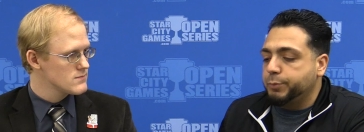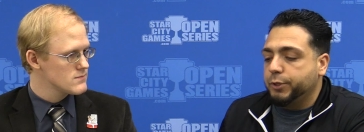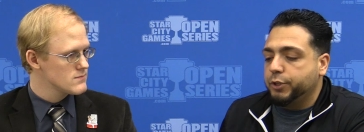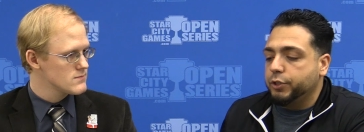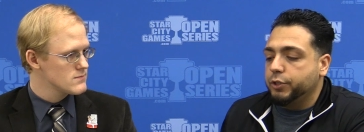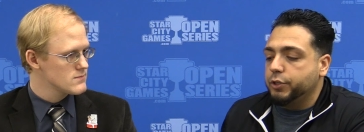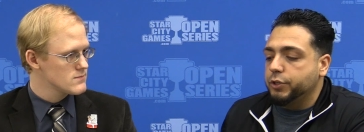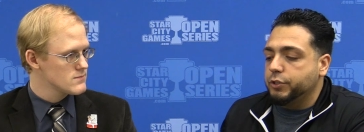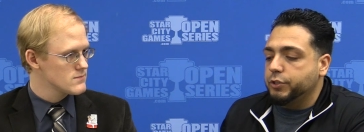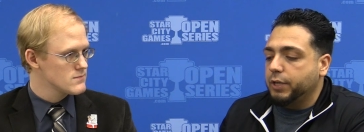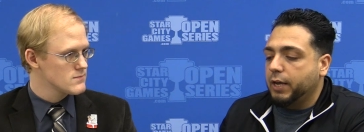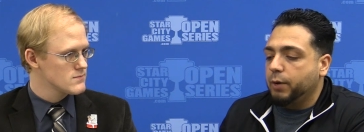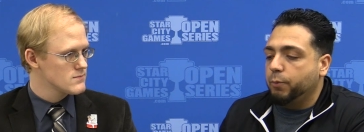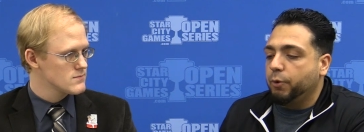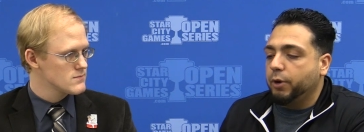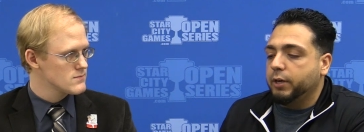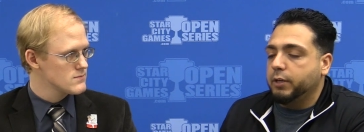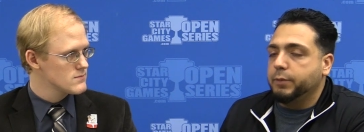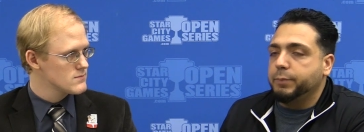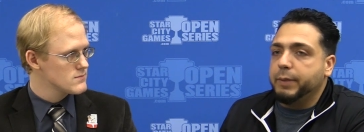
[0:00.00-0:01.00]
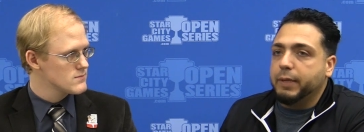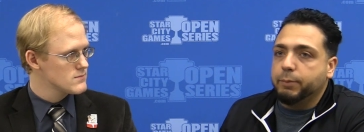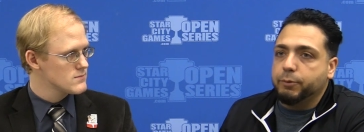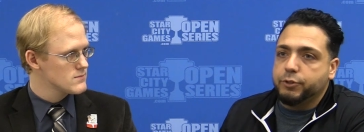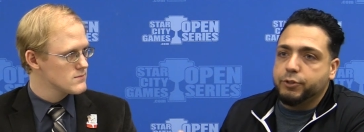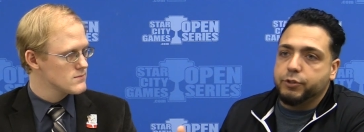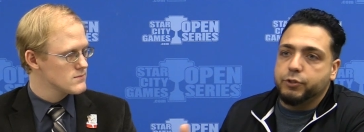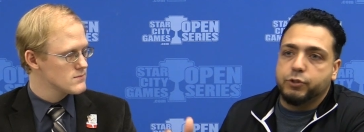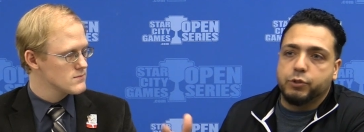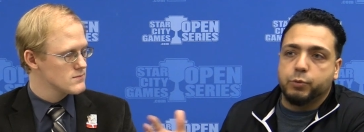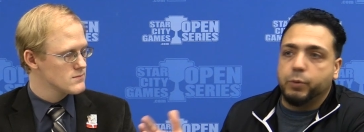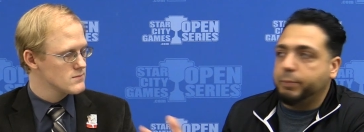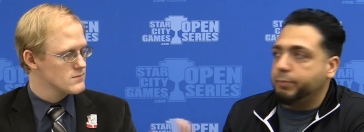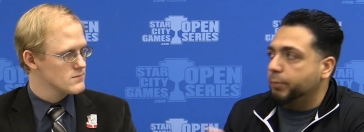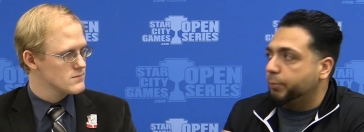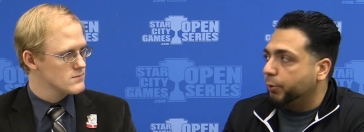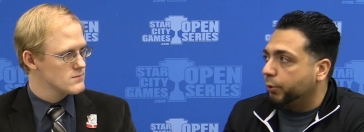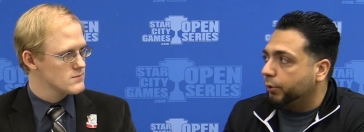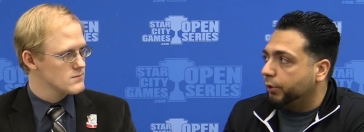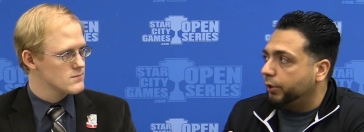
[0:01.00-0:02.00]
Speaker 1: because I wanted to be able to sweep the
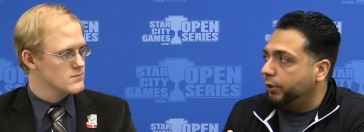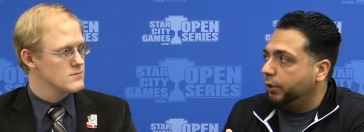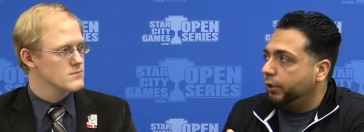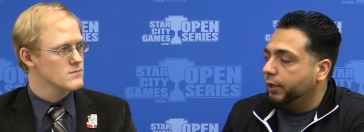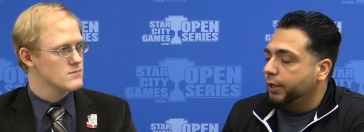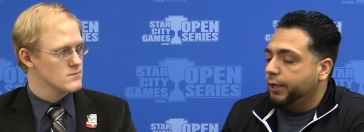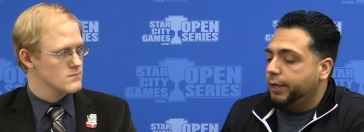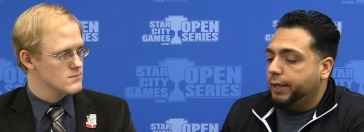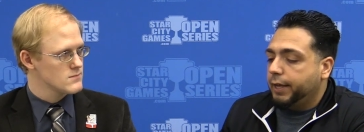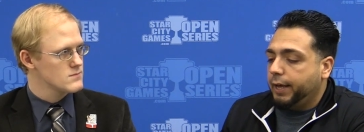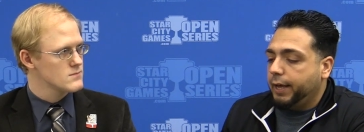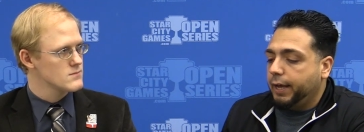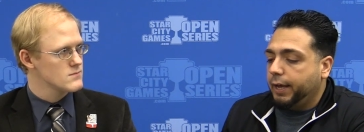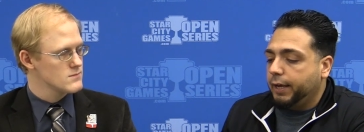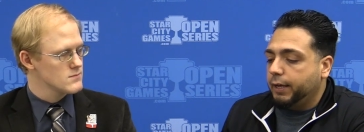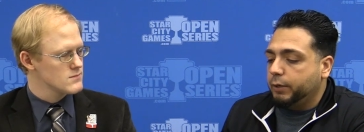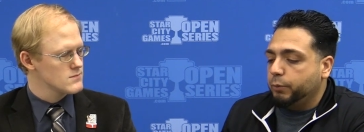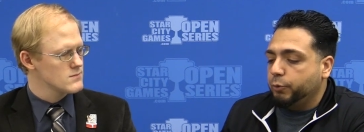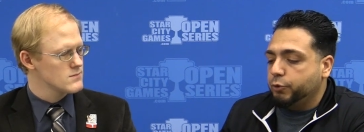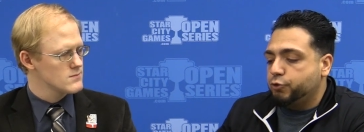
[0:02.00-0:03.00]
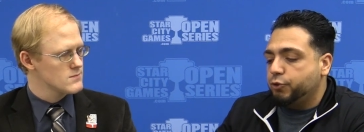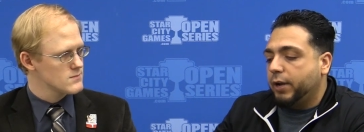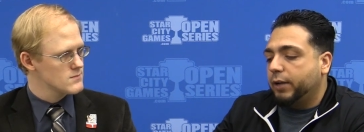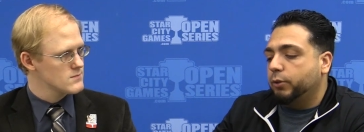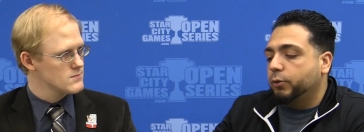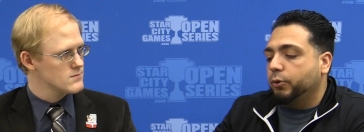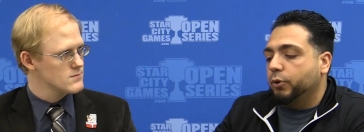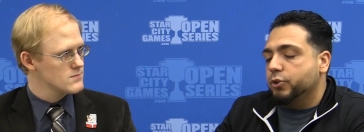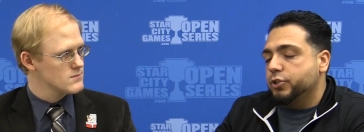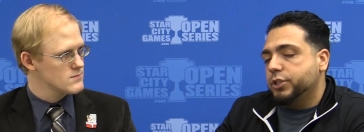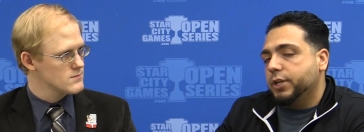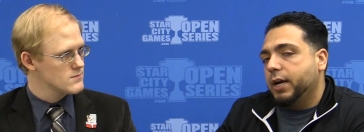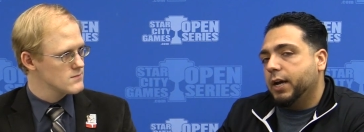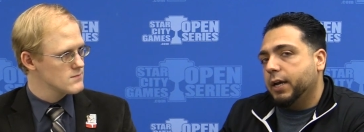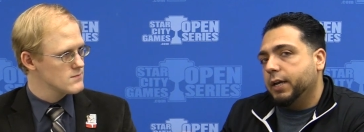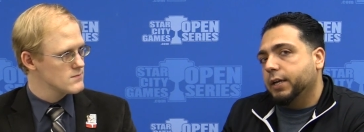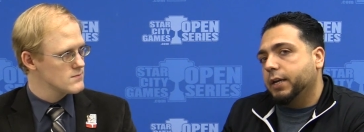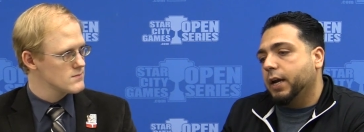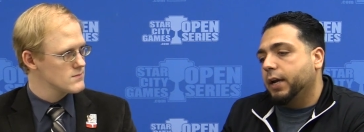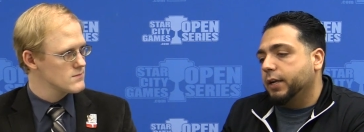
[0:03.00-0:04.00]
board. And with Dragon Lord Ojutai,
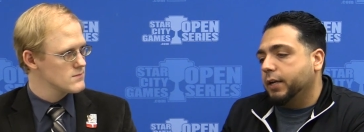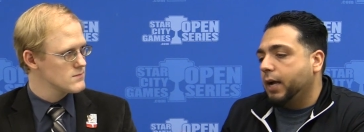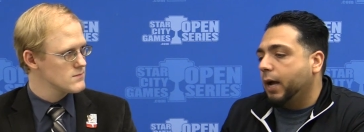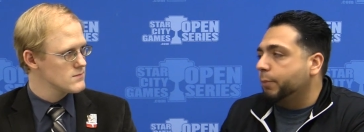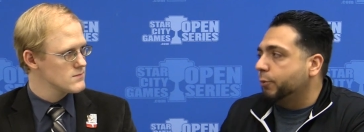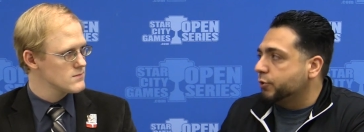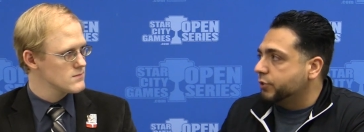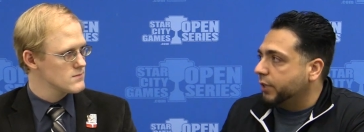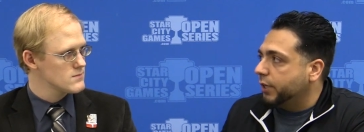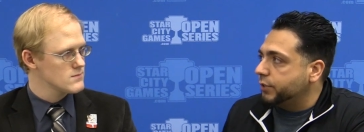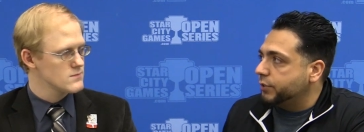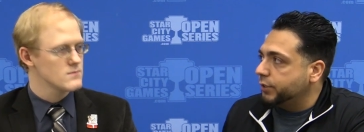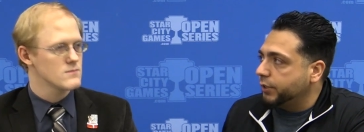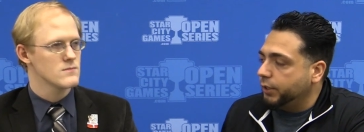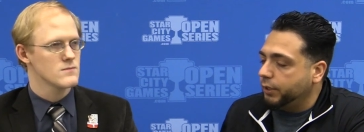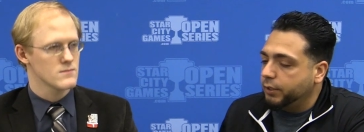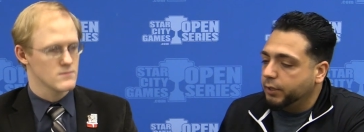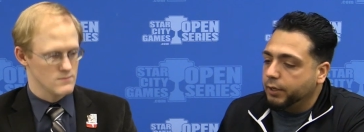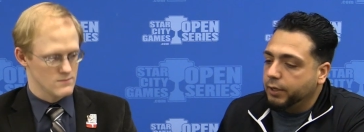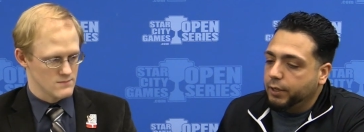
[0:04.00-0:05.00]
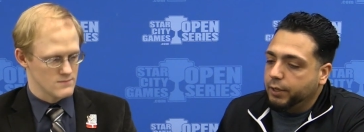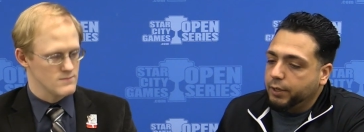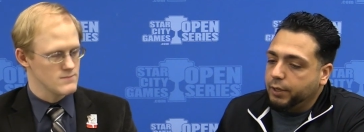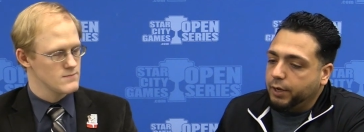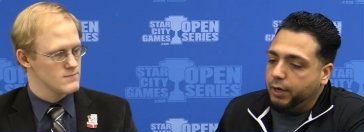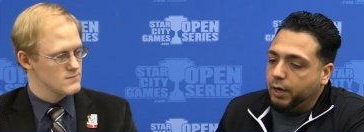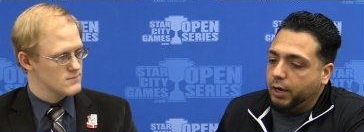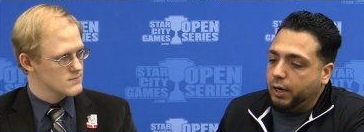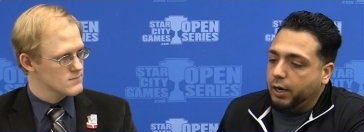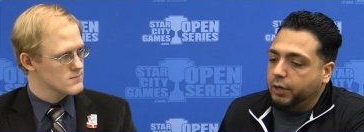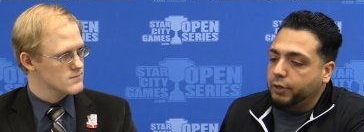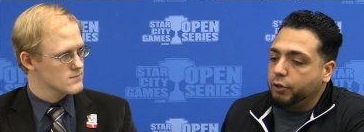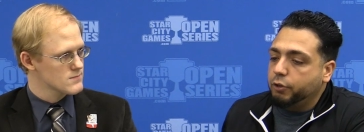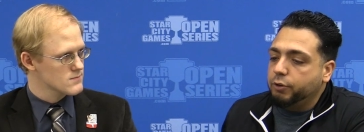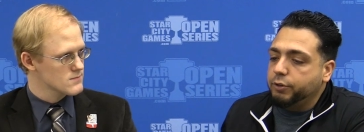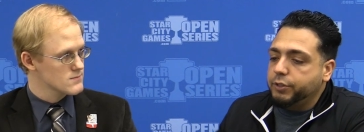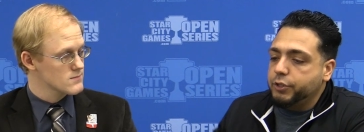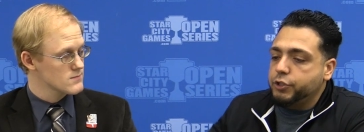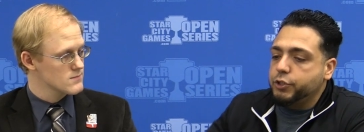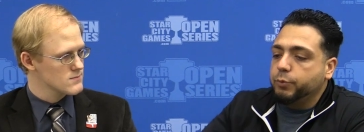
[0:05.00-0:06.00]
it kind of combos nicely. Mm-hmm. Uh, another
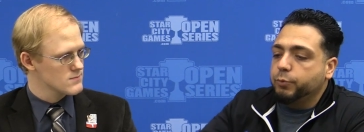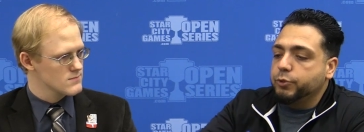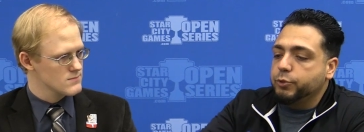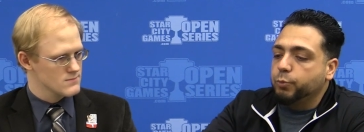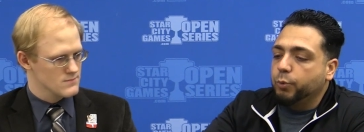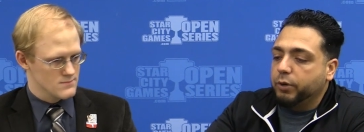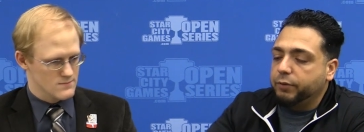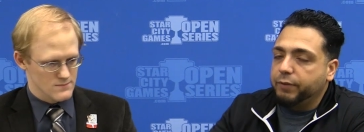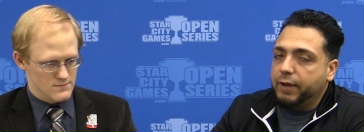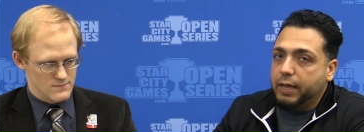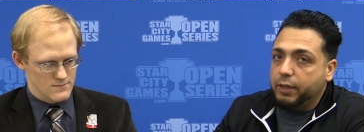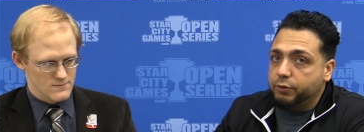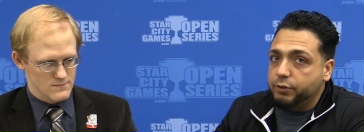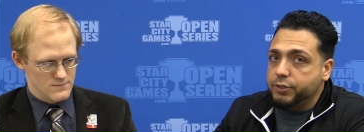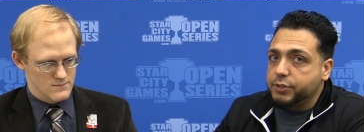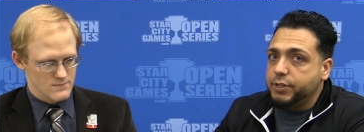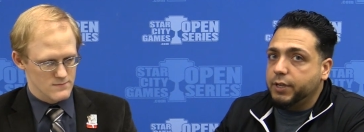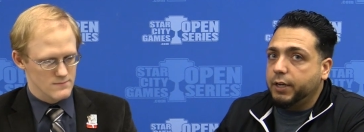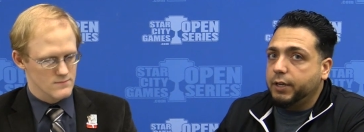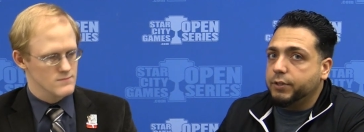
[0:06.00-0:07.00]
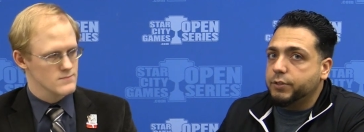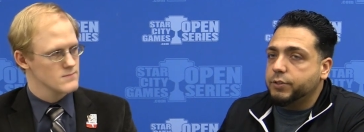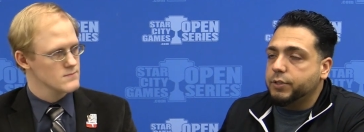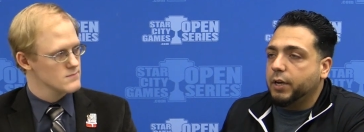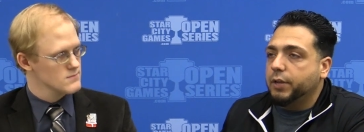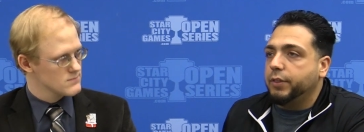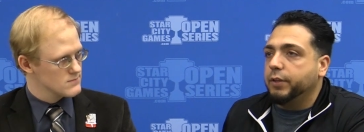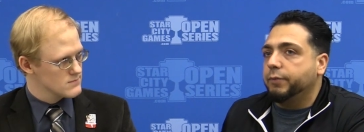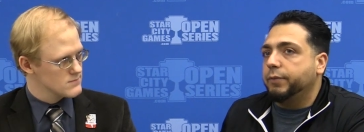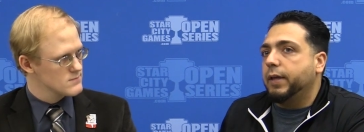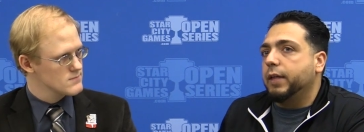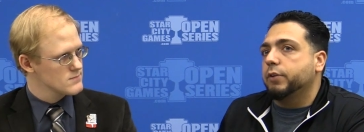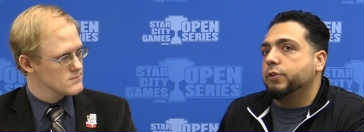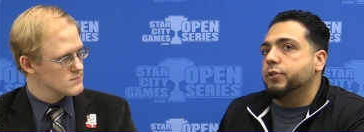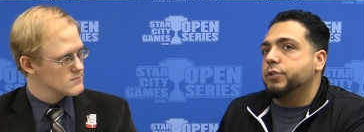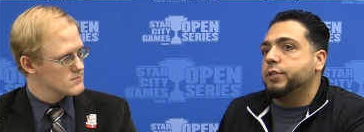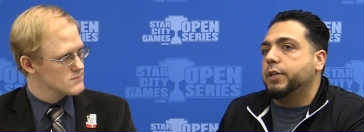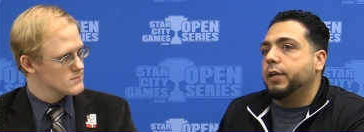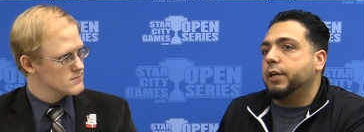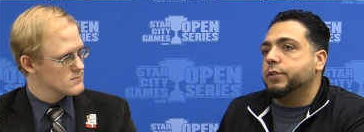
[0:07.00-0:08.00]
addition was one Valorous Stance. I think Valorous
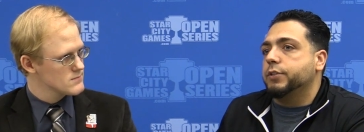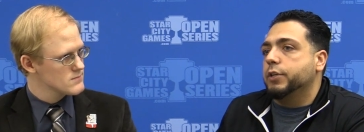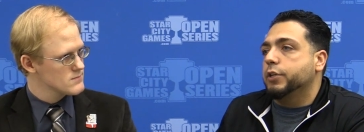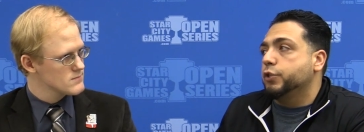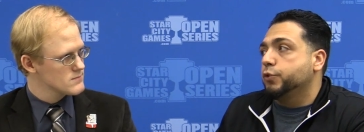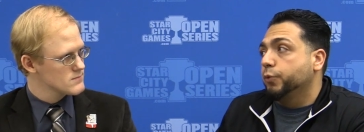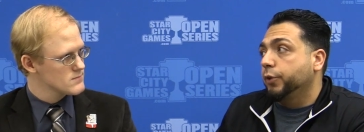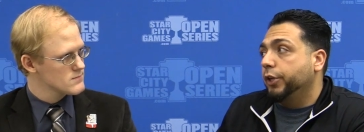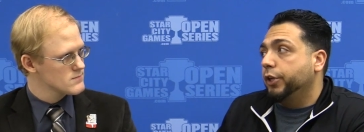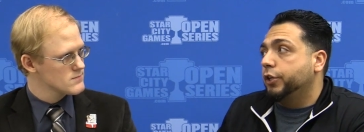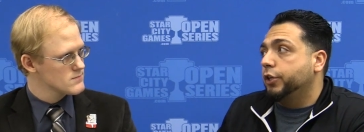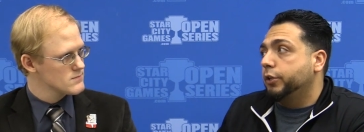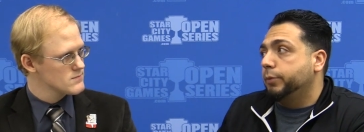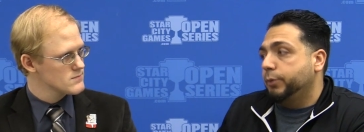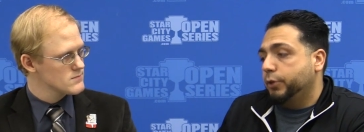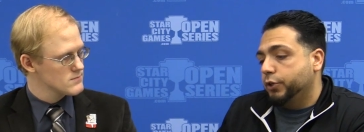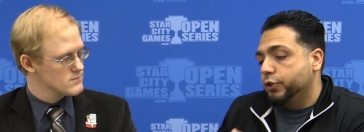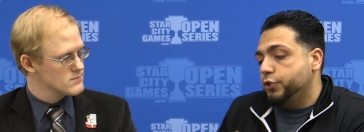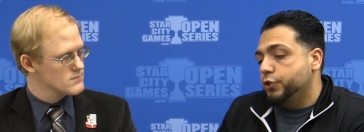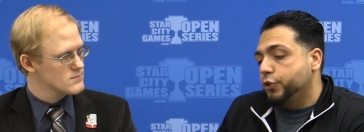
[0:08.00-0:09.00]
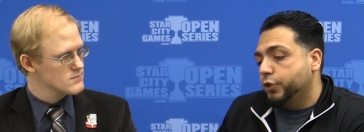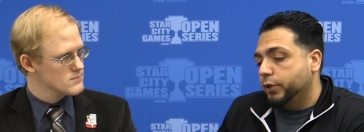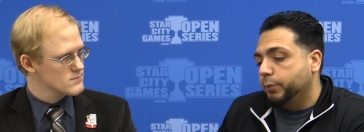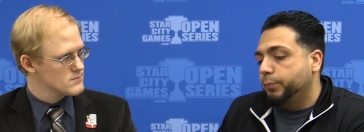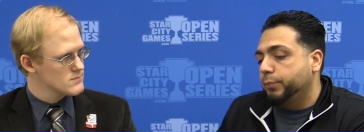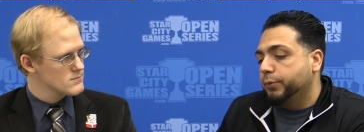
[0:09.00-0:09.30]
Stance is really good because you could